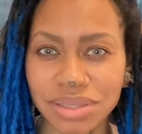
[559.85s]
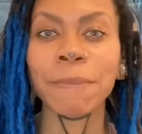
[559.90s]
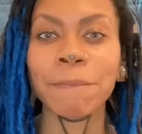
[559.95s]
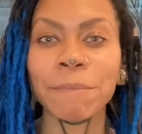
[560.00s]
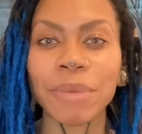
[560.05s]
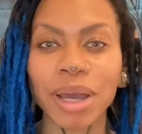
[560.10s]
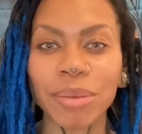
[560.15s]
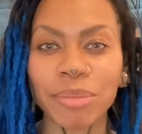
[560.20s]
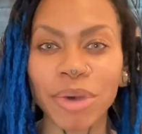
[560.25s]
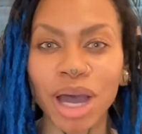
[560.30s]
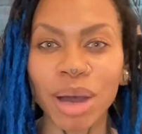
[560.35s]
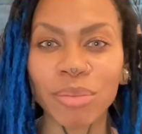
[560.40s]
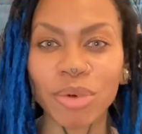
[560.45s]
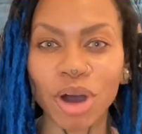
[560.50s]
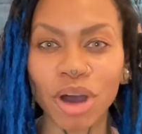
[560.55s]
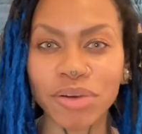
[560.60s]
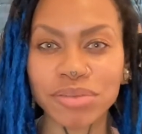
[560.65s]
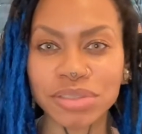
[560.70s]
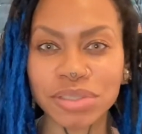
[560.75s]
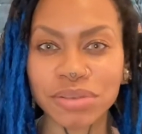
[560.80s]
My mom
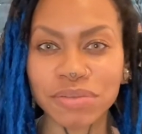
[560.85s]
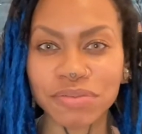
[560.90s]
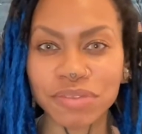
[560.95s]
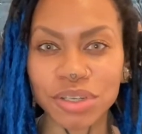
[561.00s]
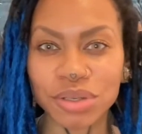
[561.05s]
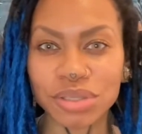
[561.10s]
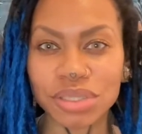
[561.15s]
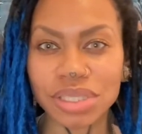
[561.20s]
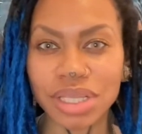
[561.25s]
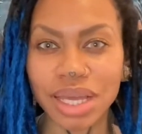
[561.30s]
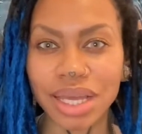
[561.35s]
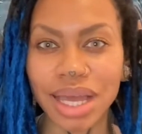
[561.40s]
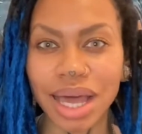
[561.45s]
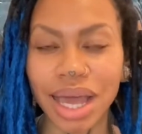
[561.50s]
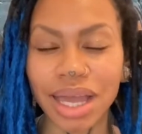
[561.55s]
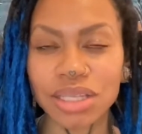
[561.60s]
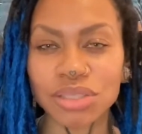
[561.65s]
often feels like I